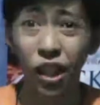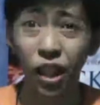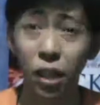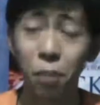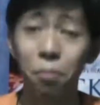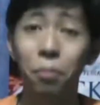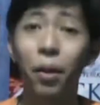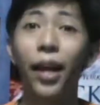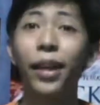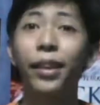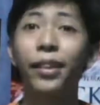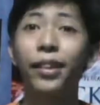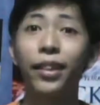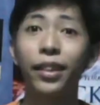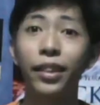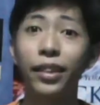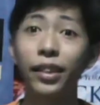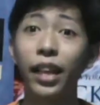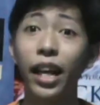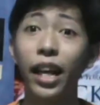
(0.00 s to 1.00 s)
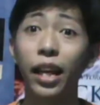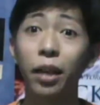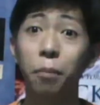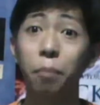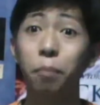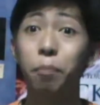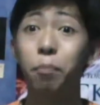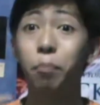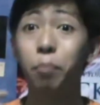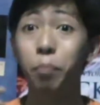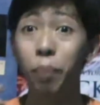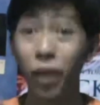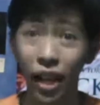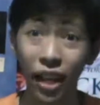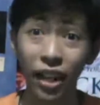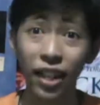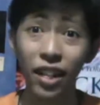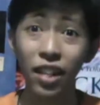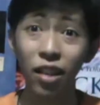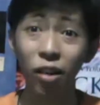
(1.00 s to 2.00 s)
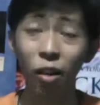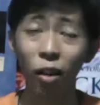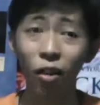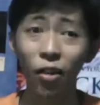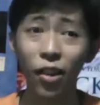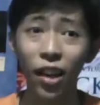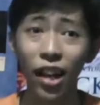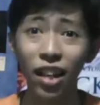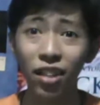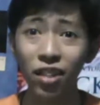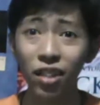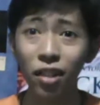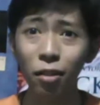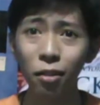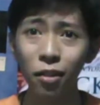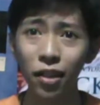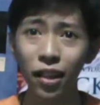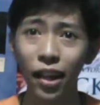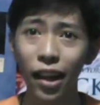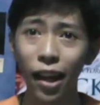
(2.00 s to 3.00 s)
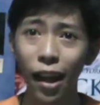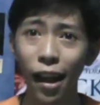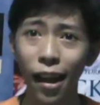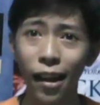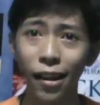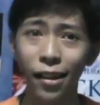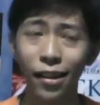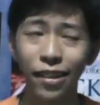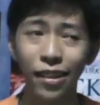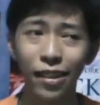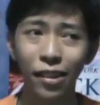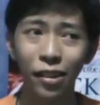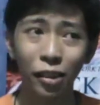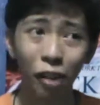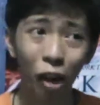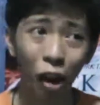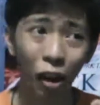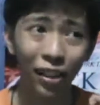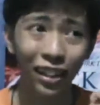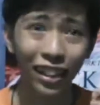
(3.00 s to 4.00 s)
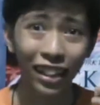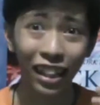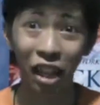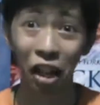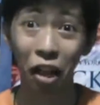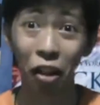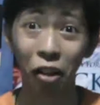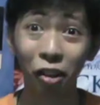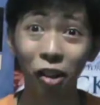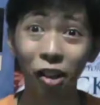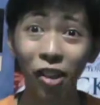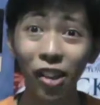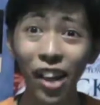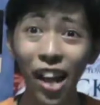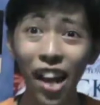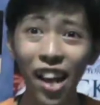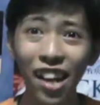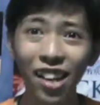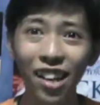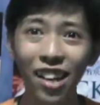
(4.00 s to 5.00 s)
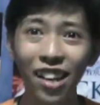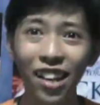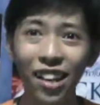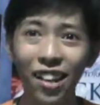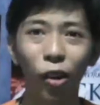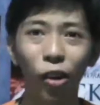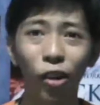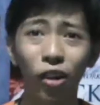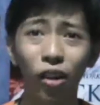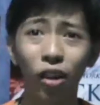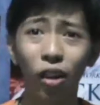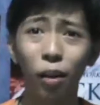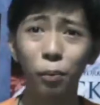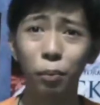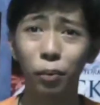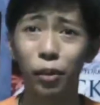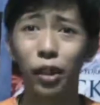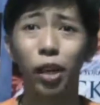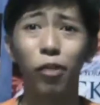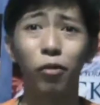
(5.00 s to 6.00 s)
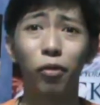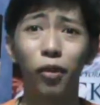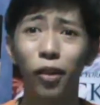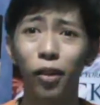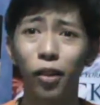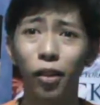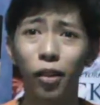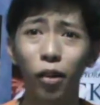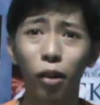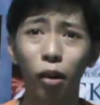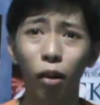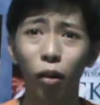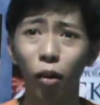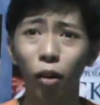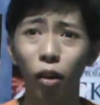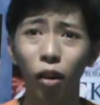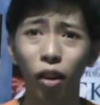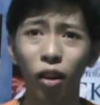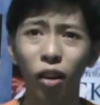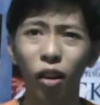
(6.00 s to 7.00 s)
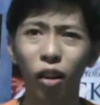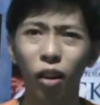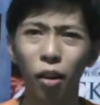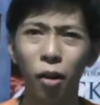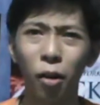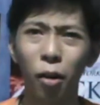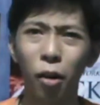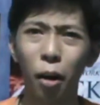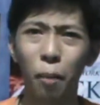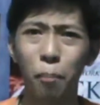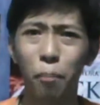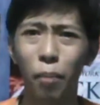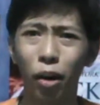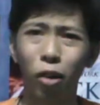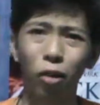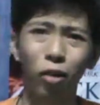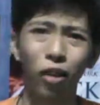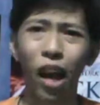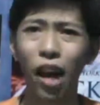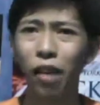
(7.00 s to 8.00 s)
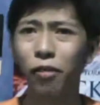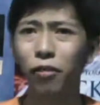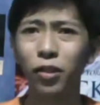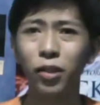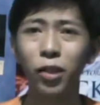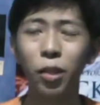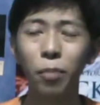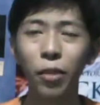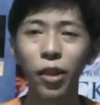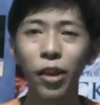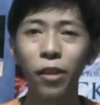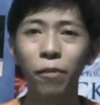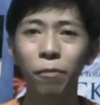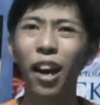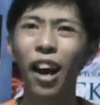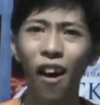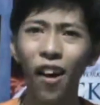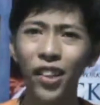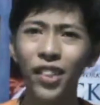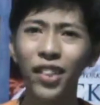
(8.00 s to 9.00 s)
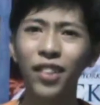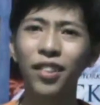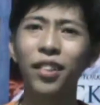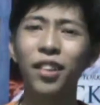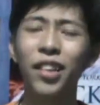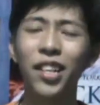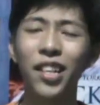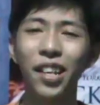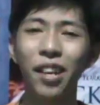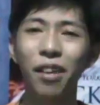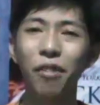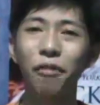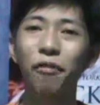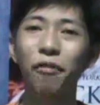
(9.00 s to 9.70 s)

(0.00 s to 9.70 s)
he might take pity on Hazel and not kill her yet, or give her a better life or something. But honestly,